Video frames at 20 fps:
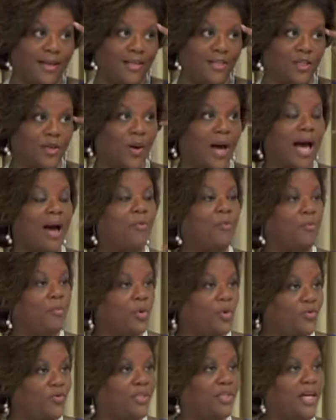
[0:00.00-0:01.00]
So I
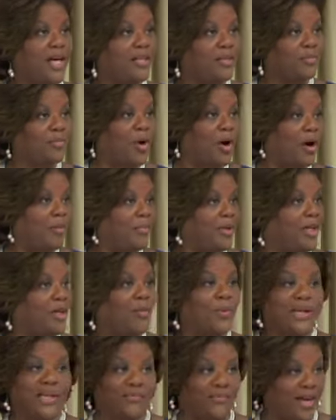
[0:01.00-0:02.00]
moved to that department
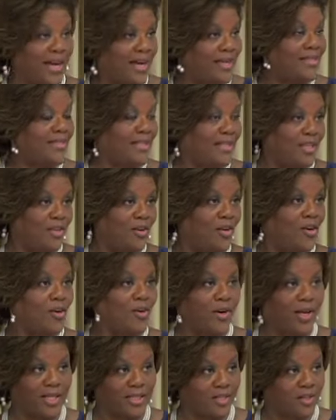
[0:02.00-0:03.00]
quick, fast, and in a
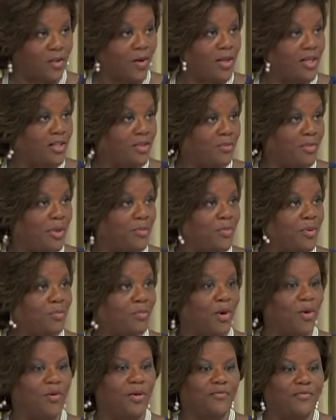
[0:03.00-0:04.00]
hurry and started to be
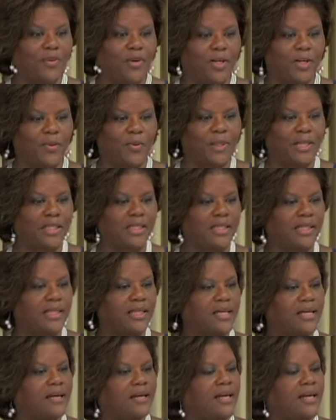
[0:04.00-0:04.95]
promoted very quickly.